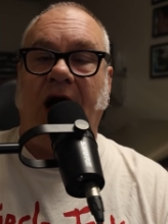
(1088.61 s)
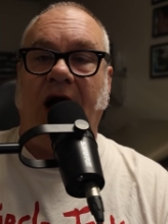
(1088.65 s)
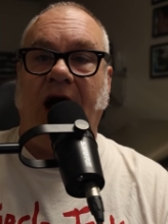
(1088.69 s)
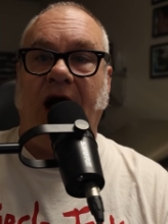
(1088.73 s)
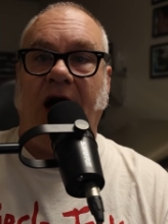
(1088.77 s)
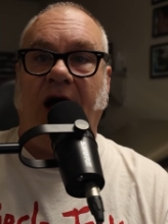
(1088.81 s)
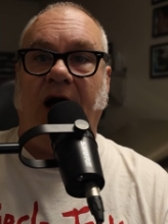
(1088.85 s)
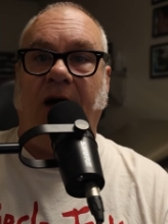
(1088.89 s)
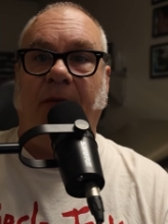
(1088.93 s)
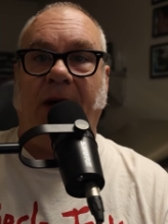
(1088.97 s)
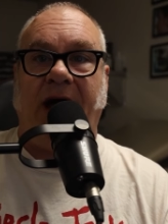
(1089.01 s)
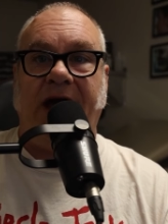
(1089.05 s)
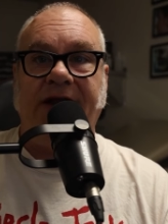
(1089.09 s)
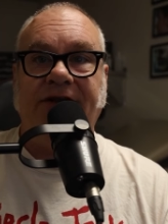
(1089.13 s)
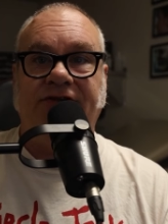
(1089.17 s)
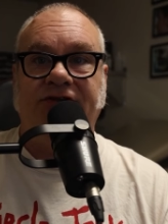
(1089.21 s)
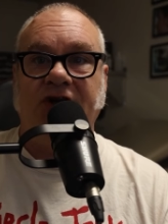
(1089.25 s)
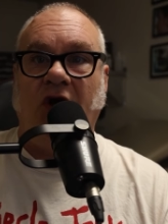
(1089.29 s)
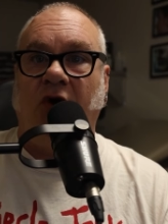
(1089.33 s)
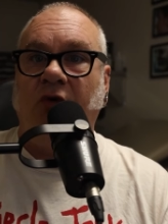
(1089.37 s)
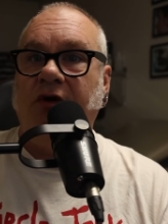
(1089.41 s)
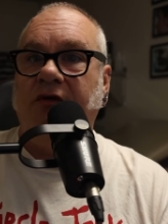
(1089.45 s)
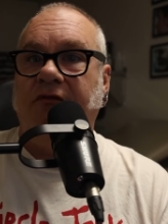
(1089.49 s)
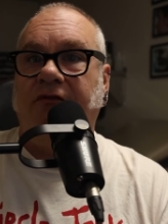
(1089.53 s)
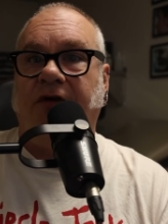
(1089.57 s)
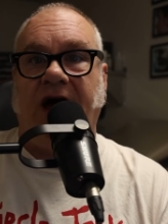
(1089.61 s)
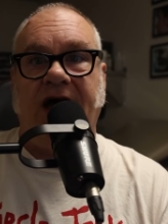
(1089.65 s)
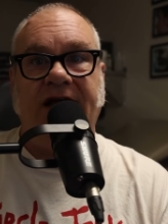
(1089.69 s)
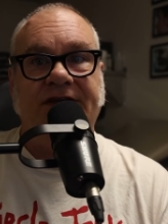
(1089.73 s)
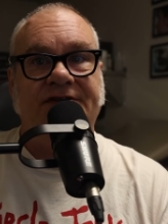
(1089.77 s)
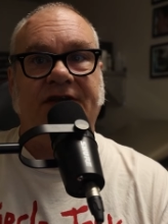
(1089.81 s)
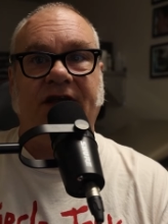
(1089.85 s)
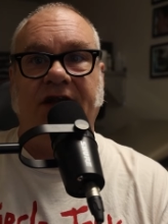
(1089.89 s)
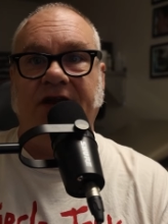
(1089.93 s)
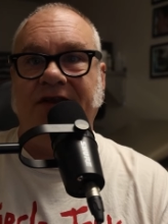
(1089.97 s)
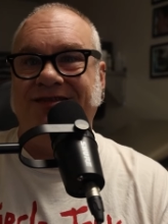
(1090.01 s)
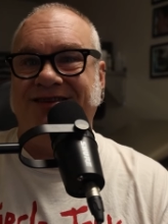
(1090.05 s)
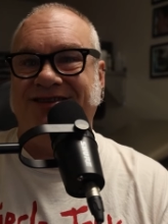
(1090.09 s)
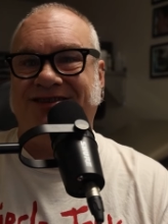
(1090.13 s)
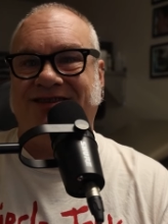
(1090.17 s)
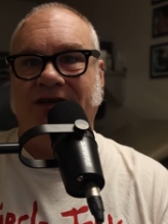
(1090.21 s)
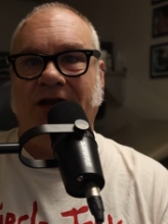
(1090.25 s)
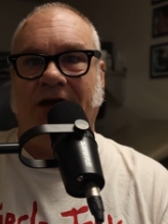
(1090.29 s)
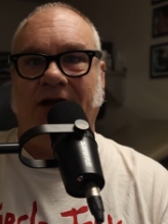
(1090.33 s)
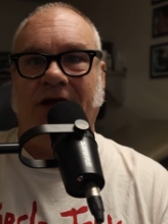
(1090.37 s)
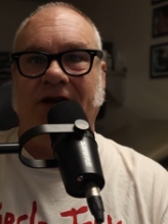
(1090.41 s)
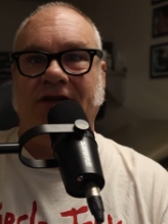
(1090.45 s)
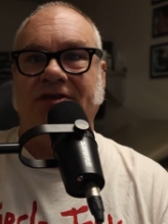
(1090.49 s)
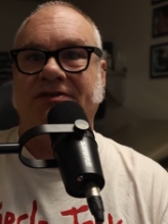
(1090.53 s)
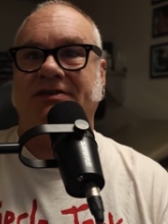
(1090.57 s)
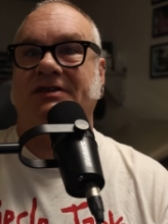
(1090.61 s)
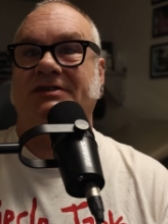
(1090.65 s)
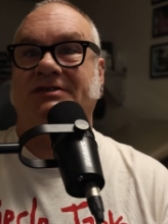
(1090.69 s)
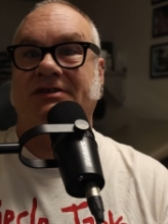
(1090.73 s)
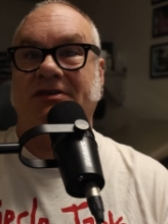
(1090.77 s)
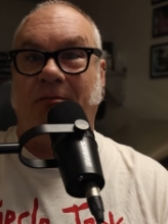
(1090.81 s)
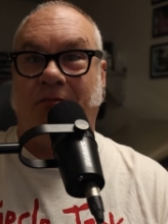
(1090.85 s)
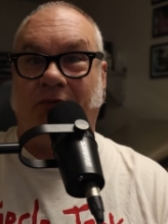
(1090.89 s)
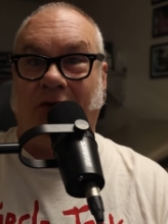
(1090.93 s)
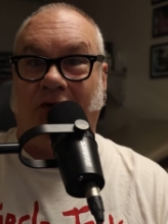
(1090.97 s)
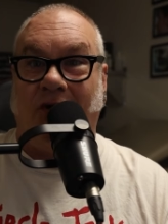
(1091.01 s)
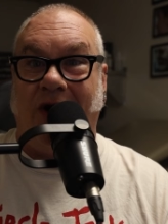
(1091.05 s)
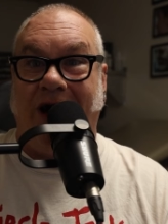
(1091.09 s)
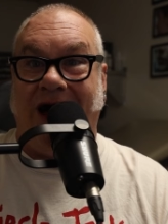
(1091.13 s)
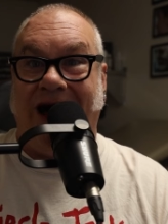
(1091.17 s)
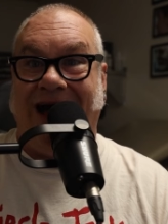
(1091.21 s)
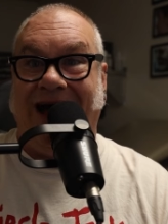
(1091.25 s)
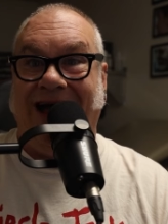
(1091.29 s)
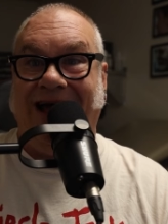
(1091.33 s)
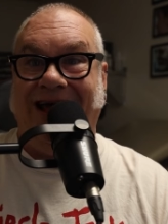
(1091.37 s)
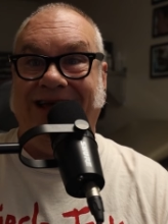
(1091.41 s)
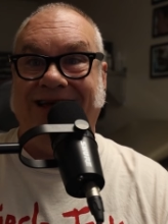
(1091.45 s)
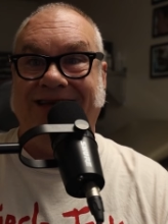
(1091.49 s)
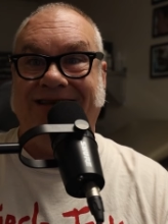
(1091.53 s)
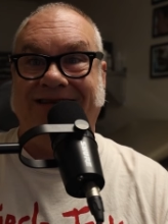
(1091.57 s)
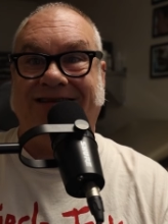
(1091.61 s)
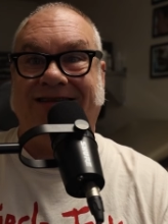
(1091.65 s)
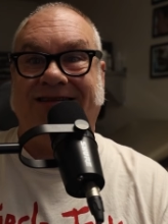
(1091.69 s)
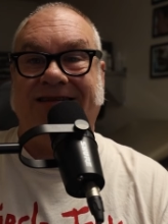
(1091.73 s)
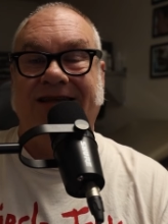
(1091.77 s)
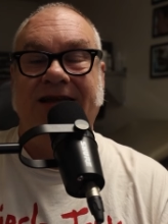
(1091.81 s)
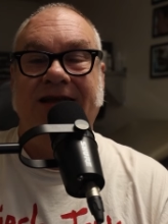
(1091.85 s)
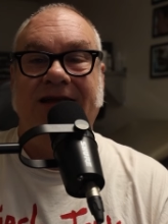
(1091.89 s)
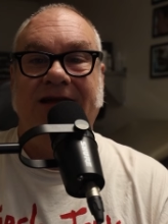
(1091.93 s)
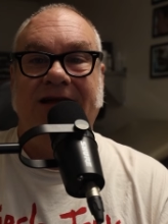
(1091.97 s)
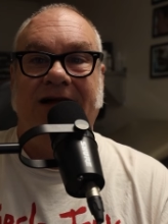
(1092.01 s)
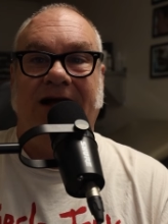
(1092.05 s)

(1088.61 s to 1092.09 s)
Um, I don't advise getting this done as a surprise,